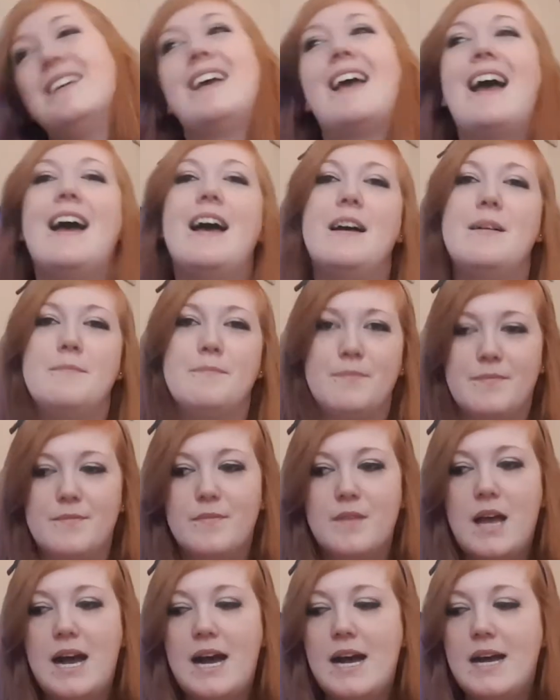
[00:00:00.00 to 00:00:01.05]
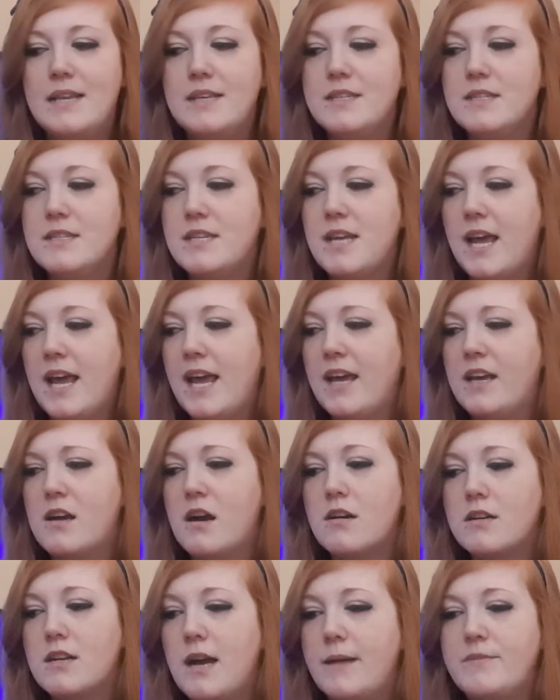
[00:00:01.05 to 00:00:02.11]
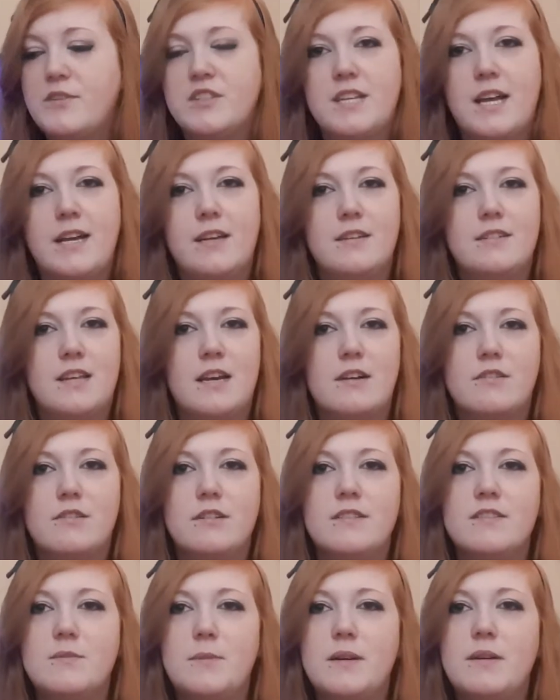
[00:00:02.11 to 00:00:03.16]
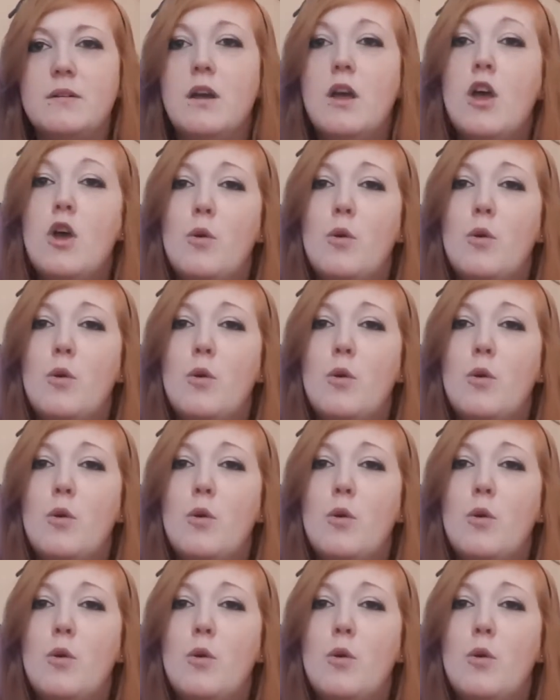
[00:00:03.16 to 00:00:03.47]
And Cardcaptor Sakura as well,